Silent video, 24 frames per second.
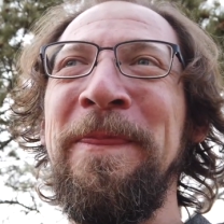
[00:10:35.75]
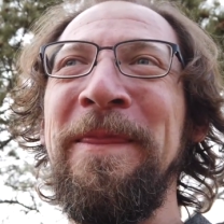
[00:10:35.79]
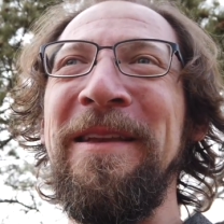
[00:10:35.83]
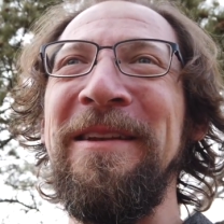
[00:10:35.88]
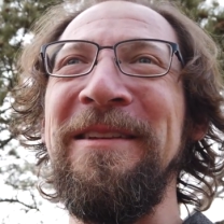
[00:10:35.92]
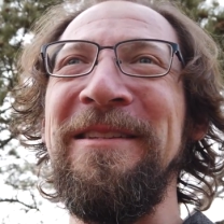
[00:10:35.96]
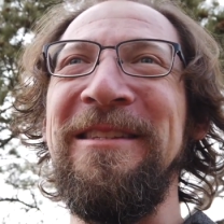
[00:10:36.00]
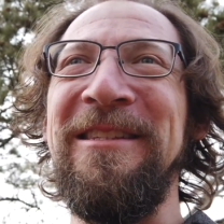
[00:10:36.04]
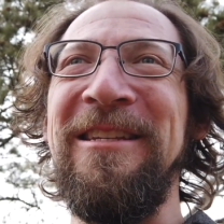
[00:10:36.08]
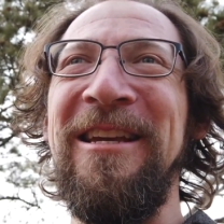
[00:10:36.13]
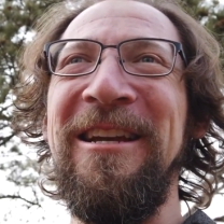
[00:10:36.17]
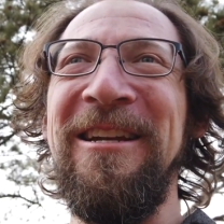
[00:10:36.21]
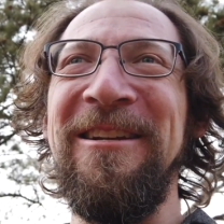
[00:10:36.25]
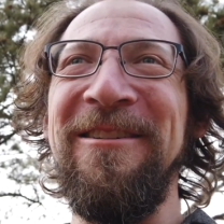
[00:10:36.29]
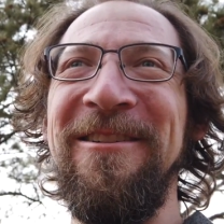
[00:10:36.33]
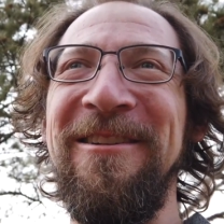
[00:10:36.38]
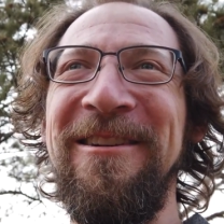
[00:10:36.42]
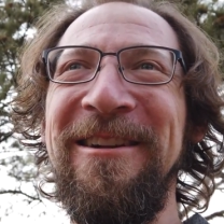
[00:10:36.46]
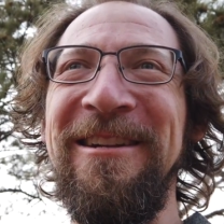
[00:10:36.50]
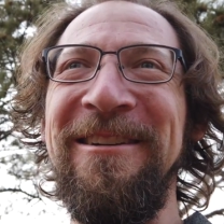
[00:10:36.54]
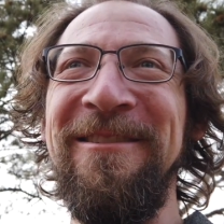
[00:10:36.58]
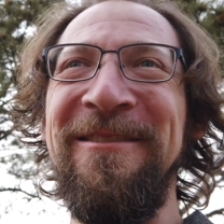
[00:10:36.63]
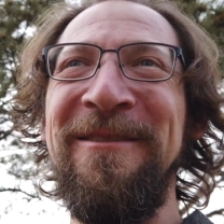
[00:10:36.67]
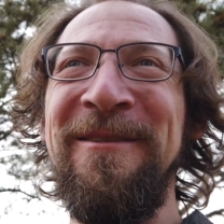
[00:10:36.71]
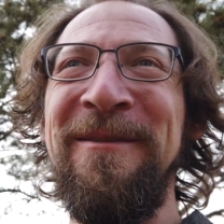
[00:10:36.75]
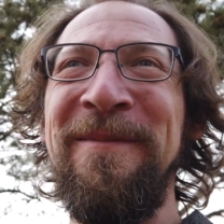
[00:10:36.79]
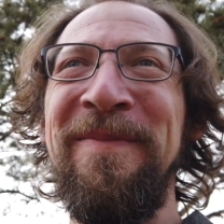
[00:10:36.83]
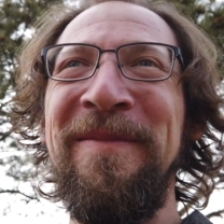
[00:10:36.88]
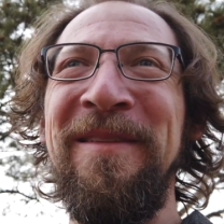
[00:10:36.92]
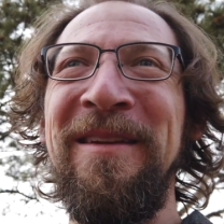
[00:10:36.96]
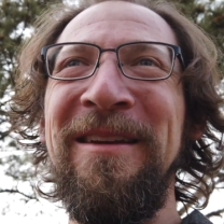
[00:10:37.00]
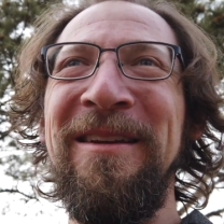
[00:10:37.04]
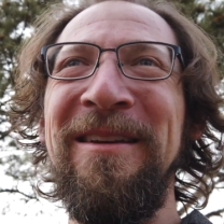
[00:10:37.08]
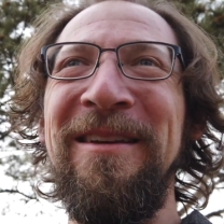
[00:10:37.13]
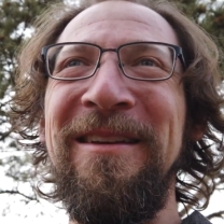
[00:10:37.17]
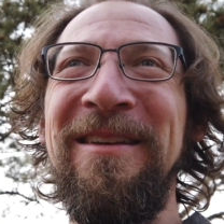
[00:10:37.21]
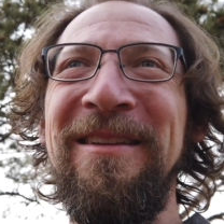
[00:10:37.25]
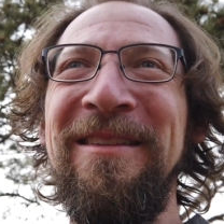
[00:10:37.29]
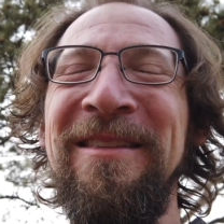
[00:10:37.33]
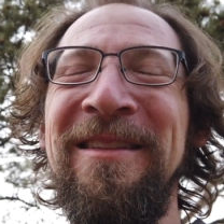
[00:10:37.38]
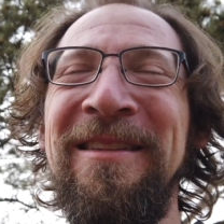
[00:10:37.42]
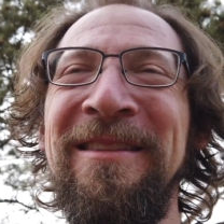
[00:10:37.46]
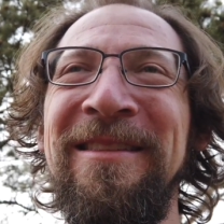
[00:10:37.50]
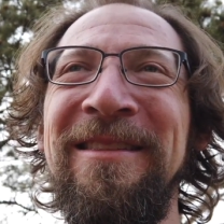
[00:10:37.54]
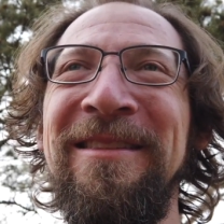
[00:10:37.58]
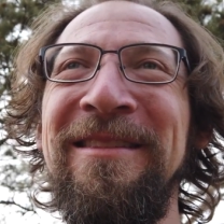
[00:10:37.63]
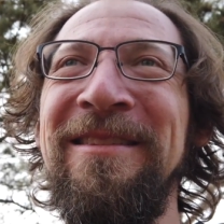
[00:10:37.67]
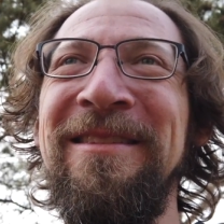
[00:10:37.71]
considering
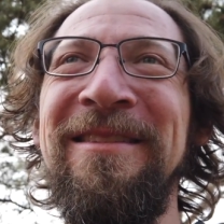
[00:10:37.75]
that